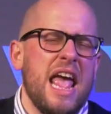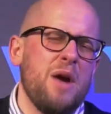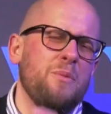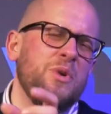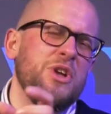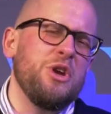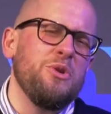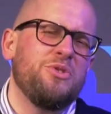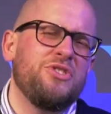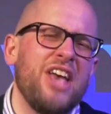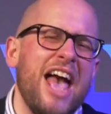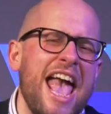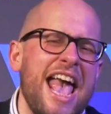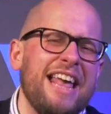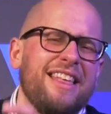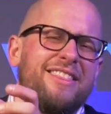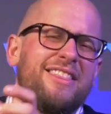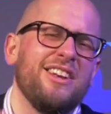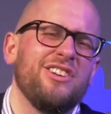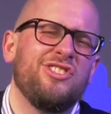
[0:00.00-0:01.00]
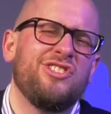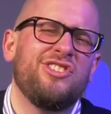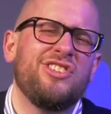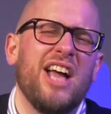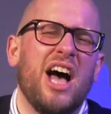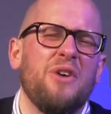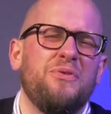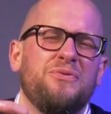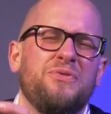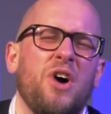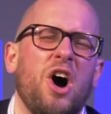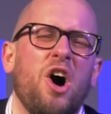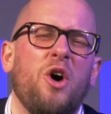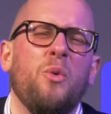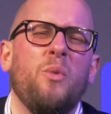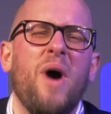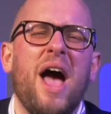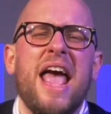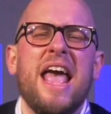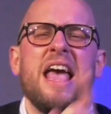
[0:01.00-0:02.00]
and when you take their stuff
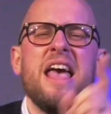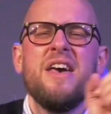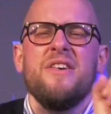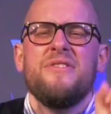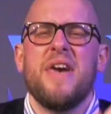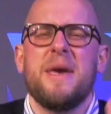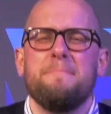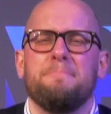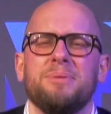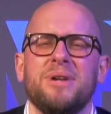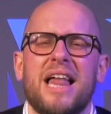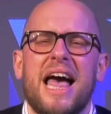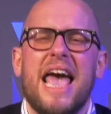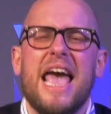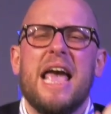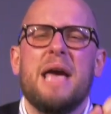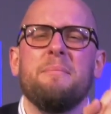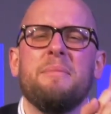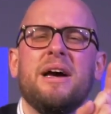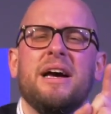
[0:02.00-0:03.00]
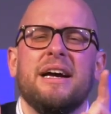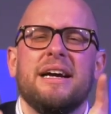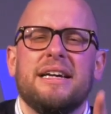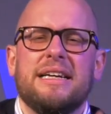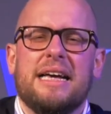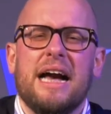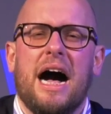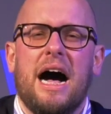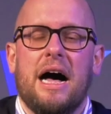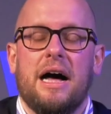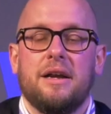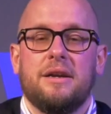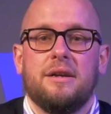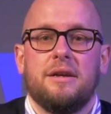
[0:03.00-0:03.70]
away, they blame God.